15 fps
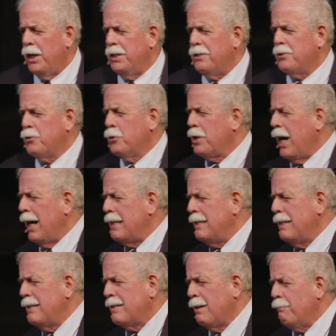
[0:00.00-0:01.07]
And so God
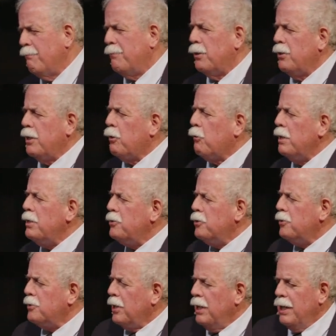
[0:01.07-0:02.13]
did something very gracious.